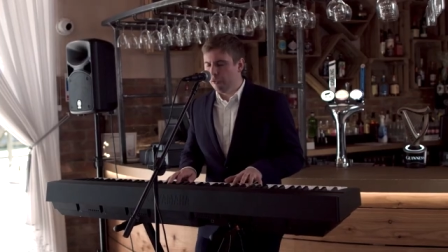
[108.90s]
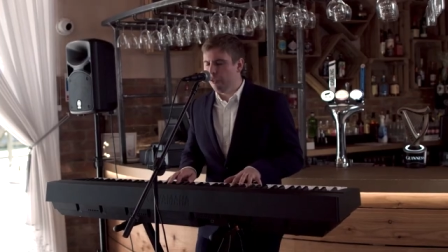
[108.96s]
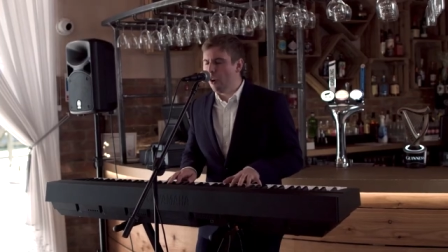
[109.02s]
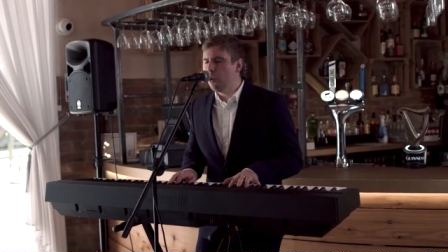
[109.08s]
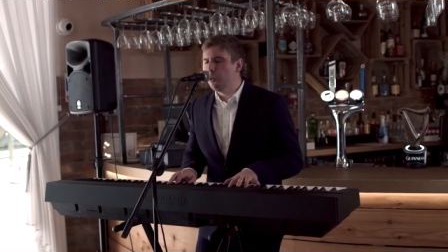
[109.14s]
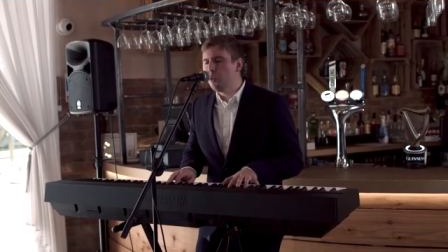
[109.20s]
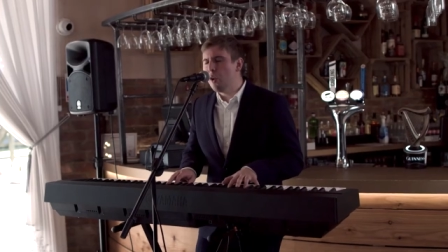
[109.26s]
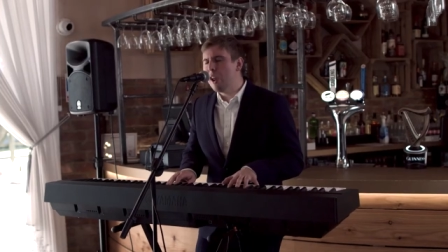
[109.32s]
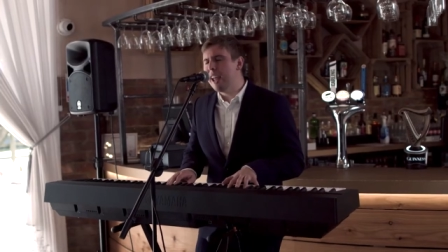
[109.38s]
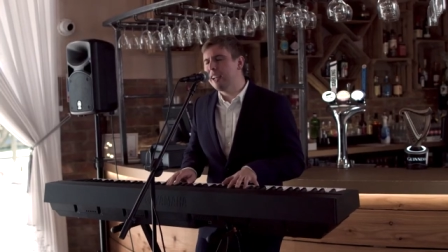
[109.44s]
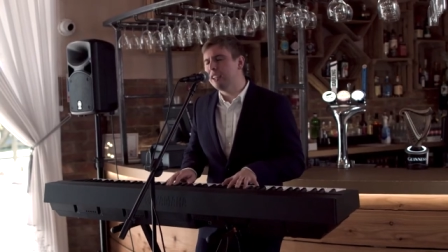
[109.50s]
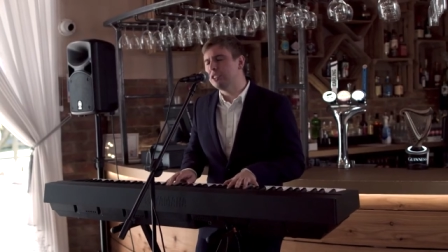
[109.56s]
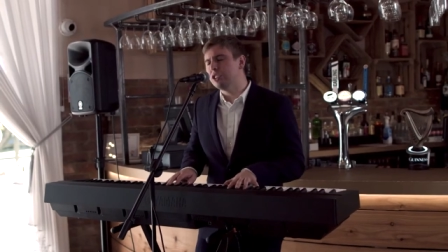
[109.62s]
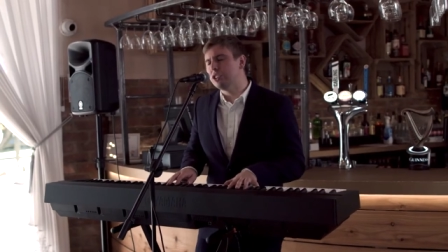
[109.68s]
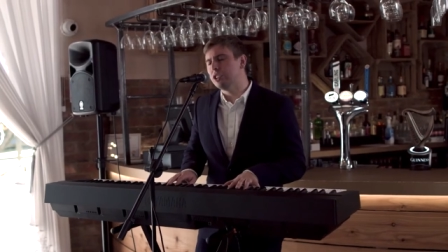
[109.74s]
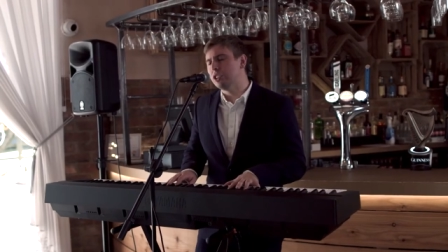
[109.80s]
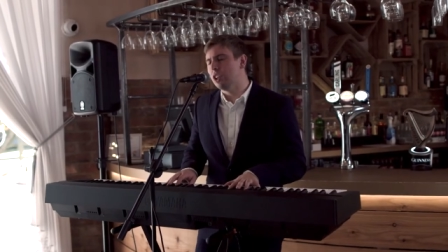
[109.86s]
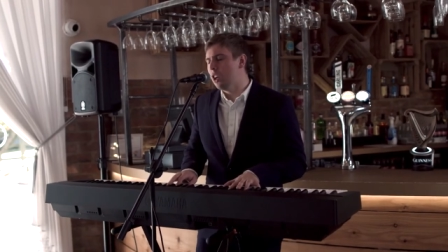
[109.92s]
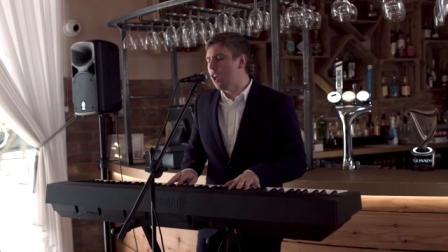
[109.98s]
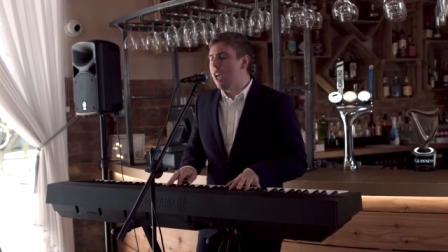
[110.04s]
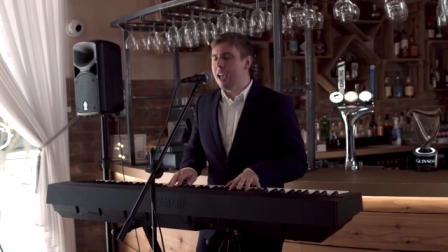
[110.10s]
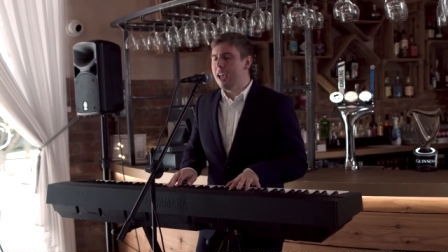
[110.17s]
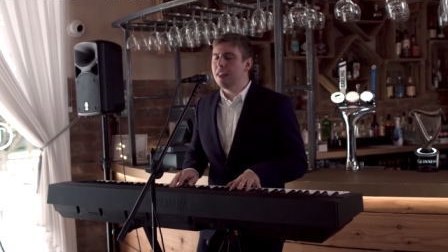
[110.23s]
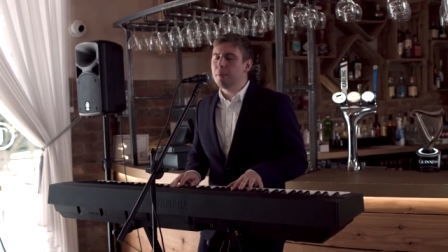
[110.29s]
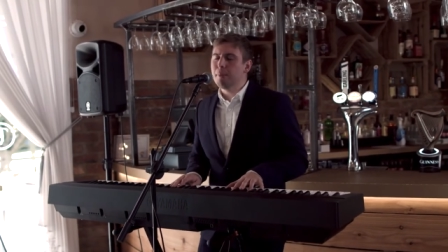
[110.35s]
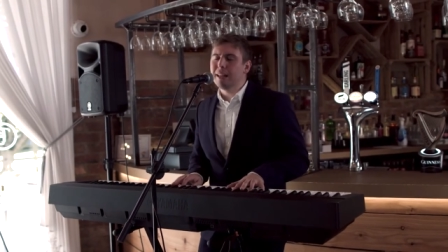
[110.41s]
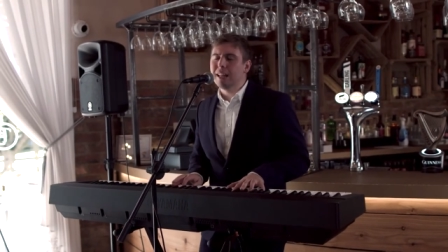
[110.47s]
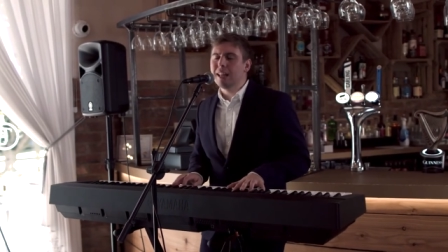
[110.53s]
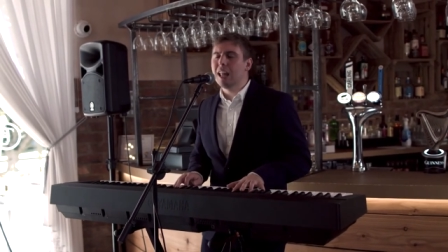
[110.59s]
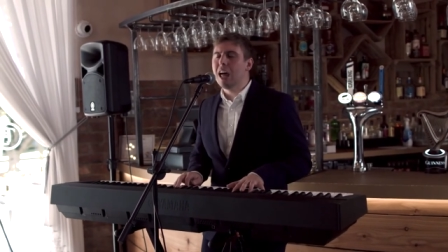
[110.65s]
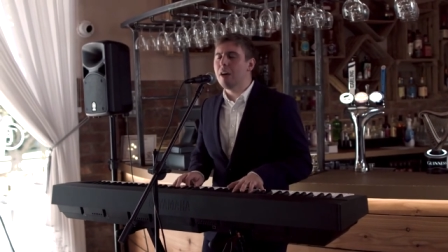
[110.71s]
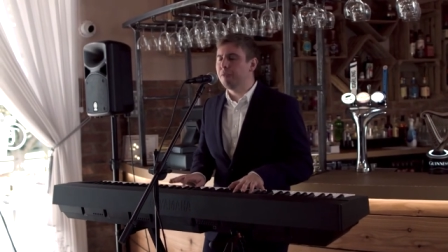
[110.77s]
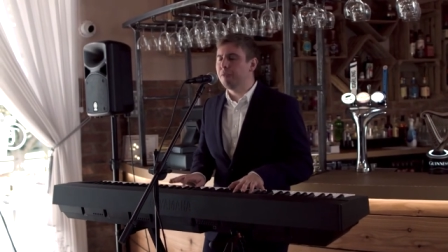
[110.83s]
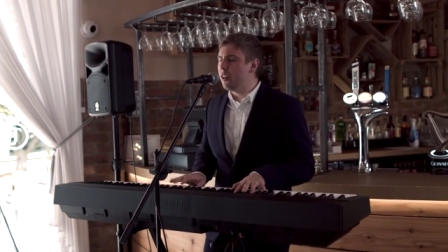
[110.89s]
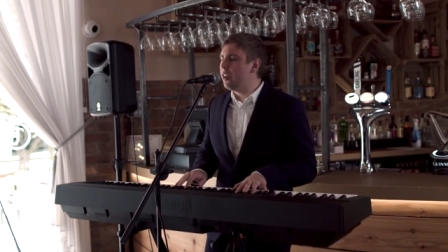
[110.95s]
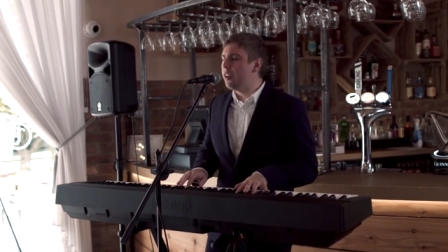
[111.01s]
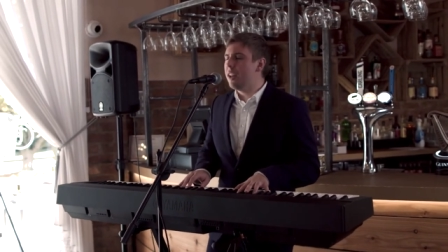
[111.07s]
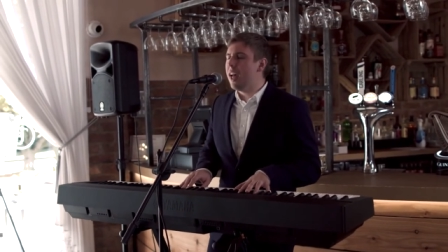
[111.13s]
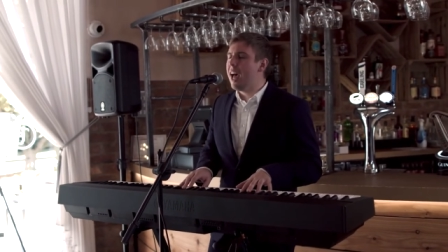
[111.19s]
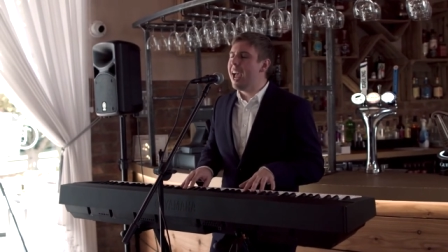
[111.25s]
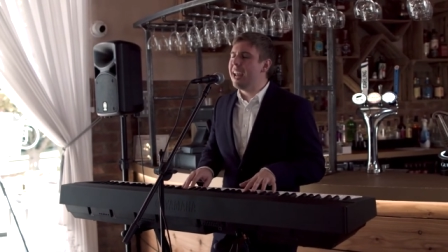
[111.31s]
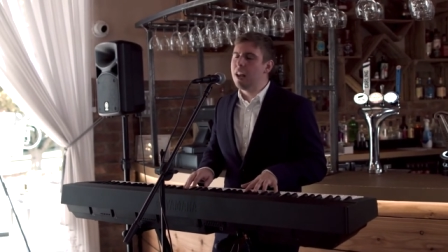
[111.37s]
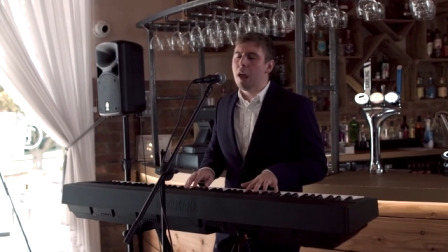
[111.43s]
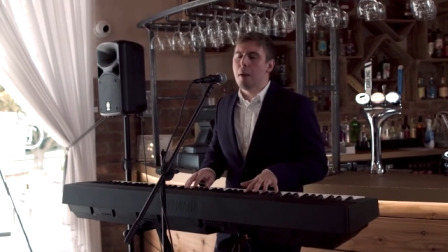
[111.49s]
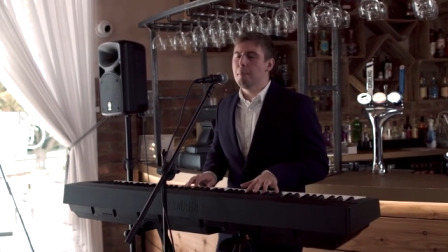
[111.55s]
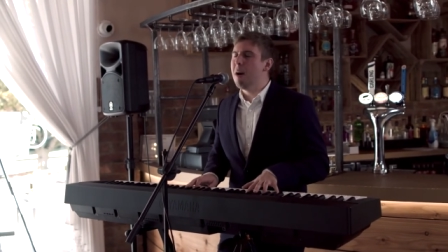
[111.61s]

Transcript: Phone rings in the middle of the night.